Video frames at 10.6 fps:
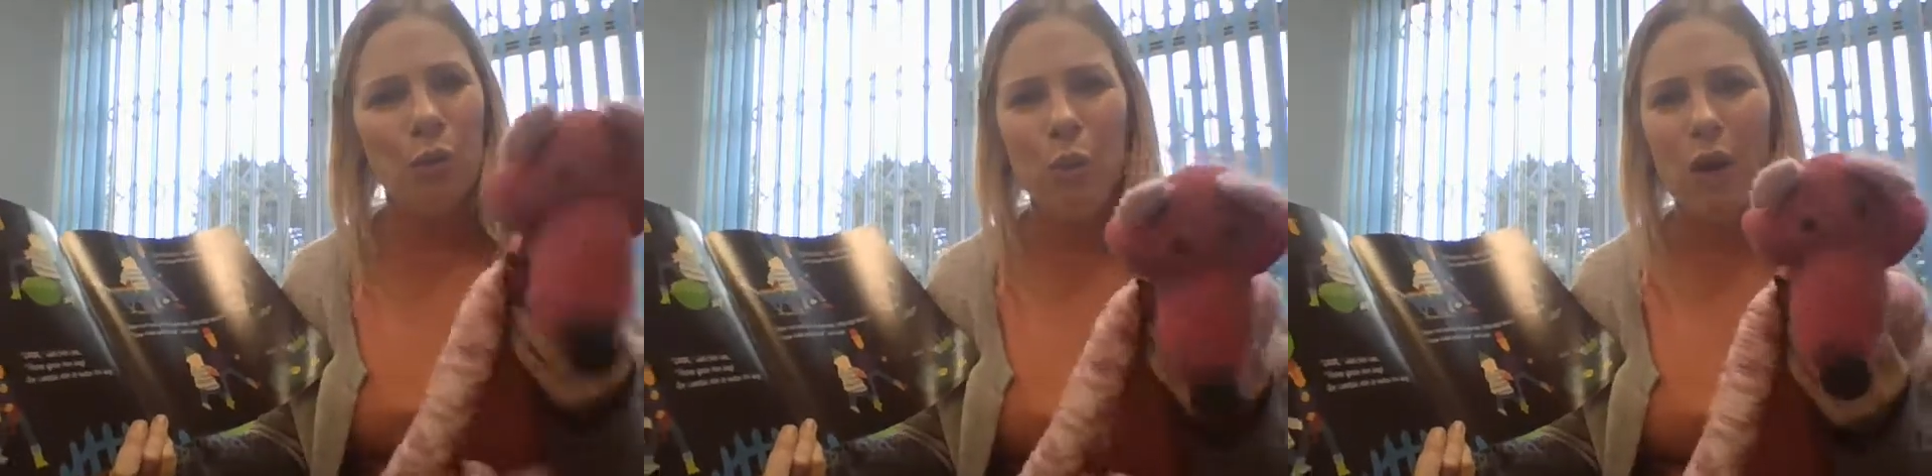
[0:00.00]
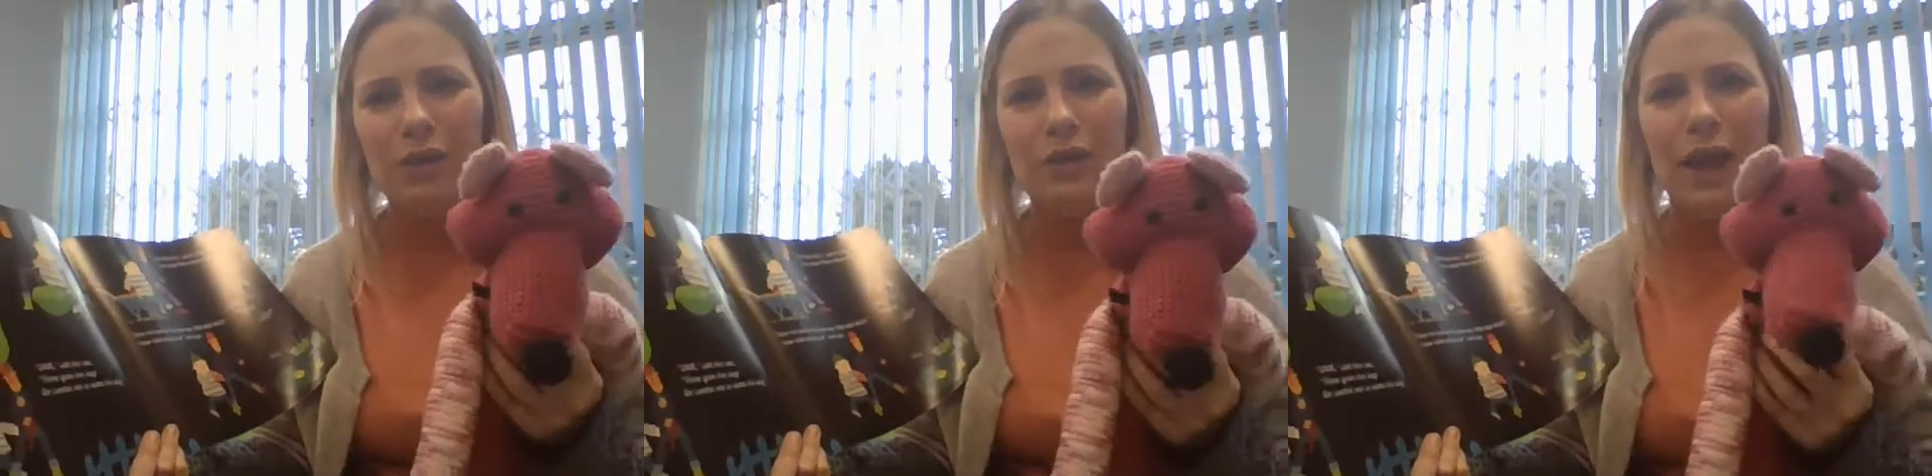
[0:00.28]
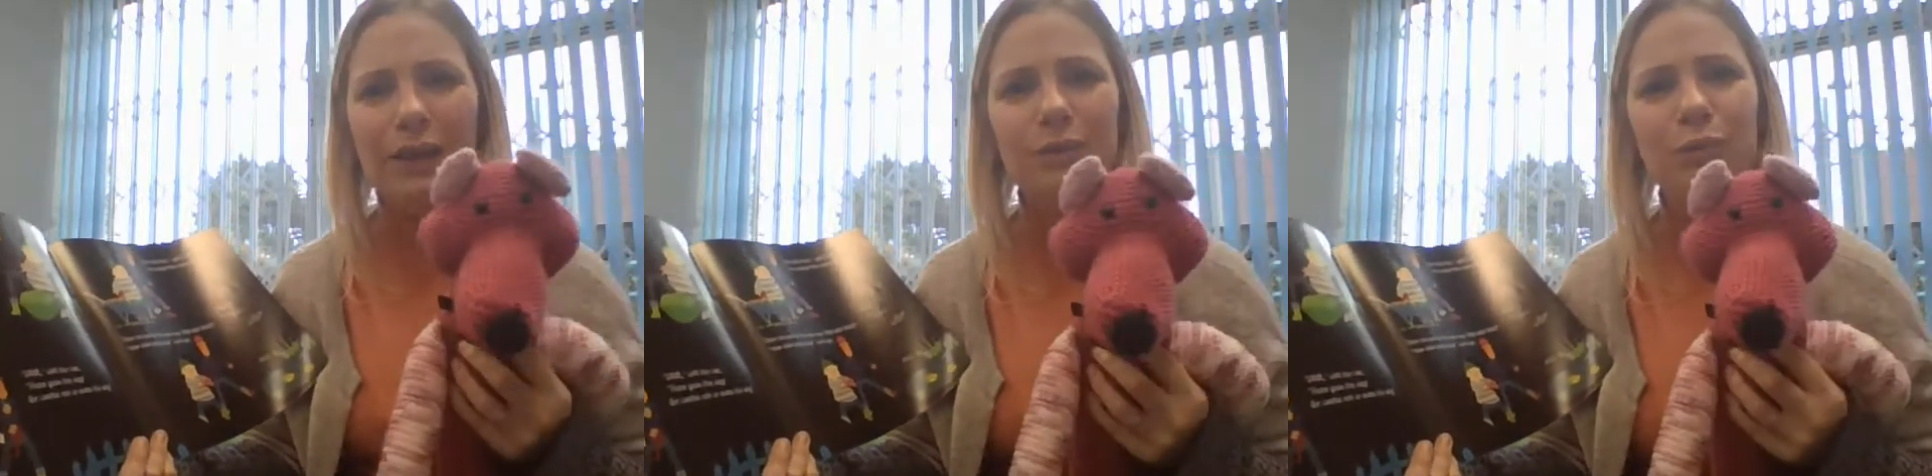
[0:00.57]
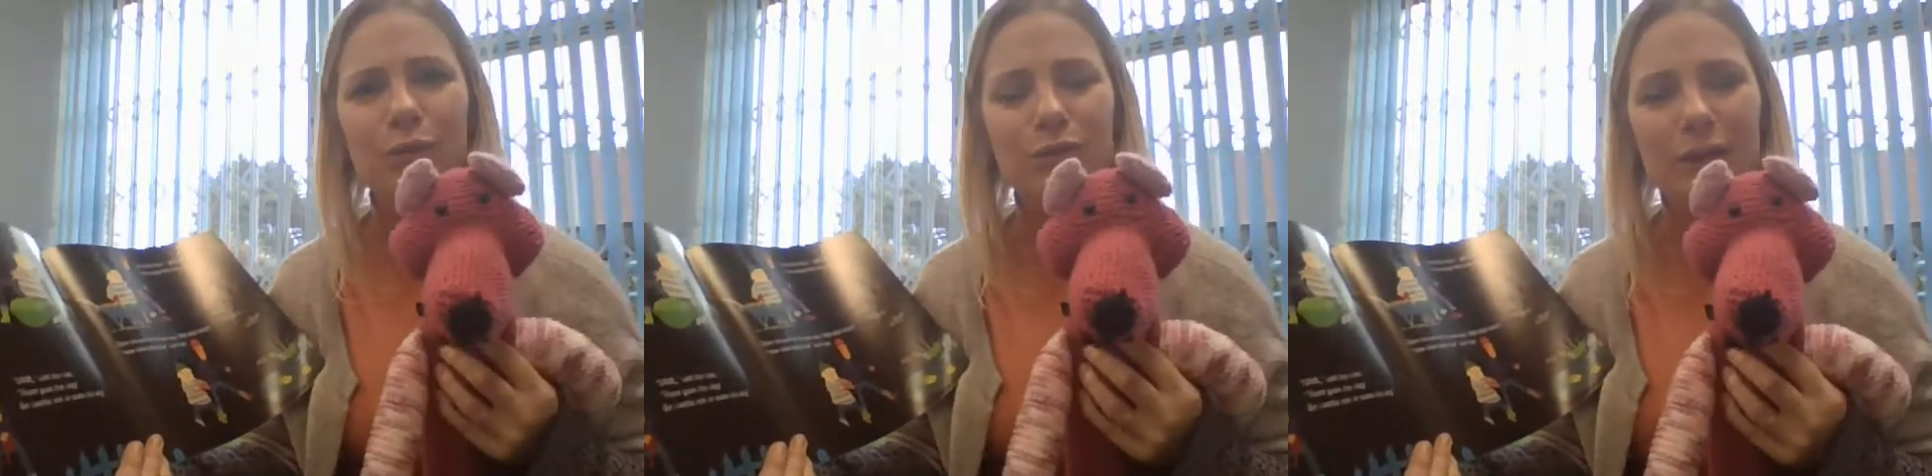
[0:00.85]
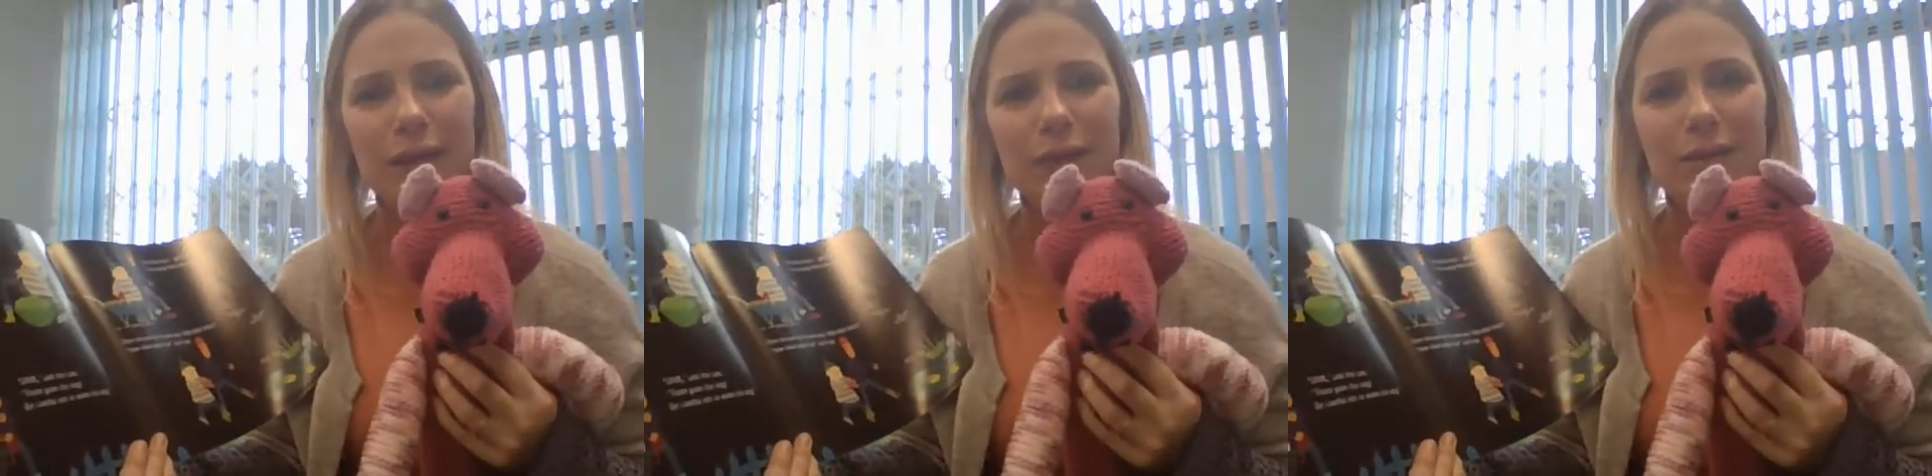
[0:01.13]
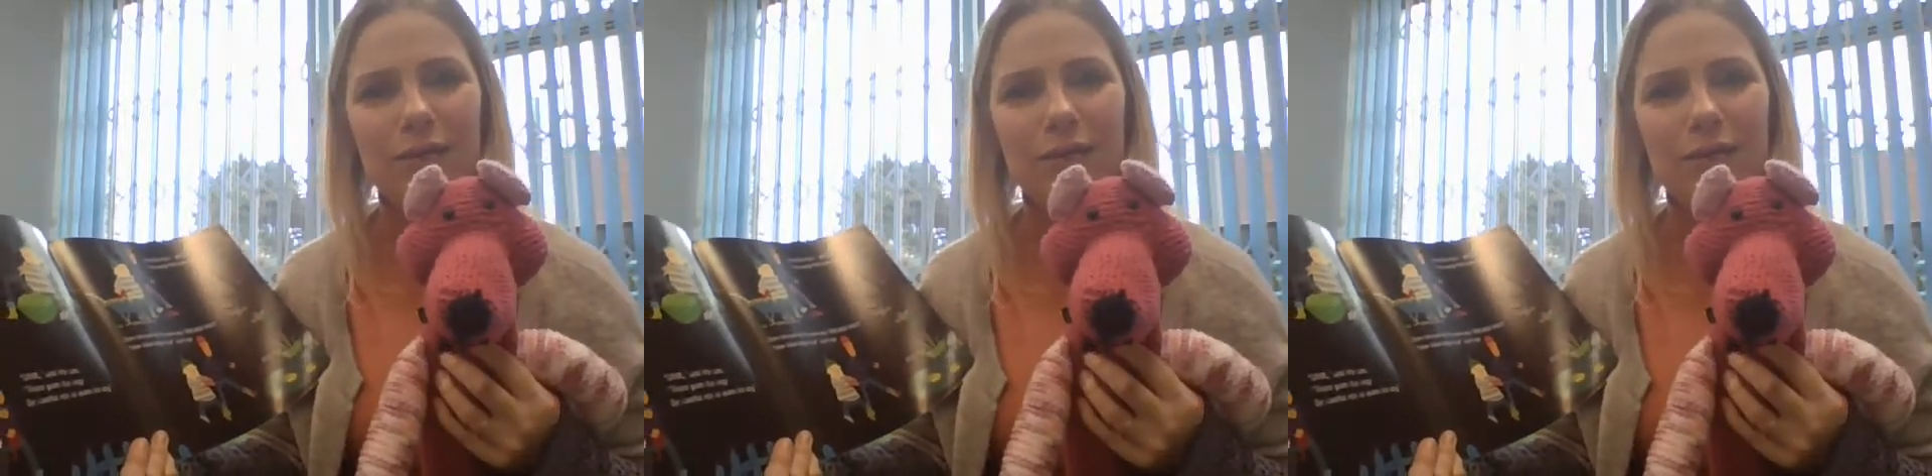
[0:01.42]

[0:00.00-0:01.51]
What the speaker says: why are the animals saying